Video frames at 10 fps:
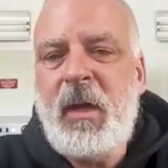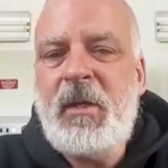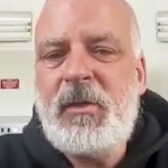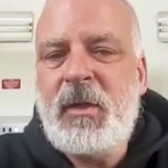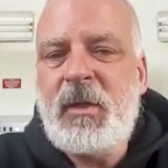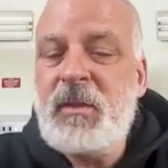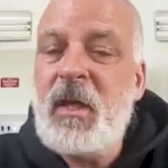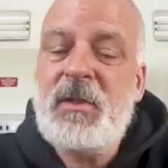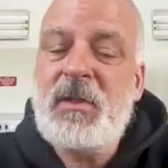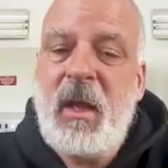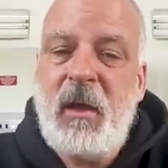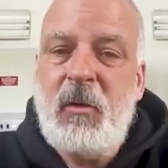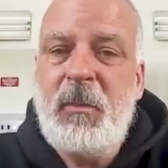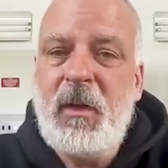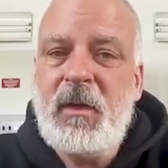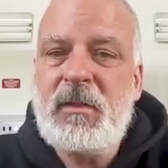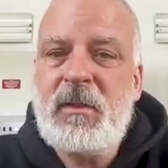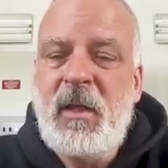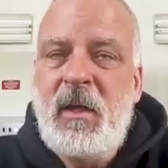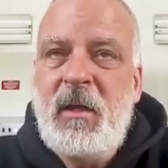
Asia is actually helping us,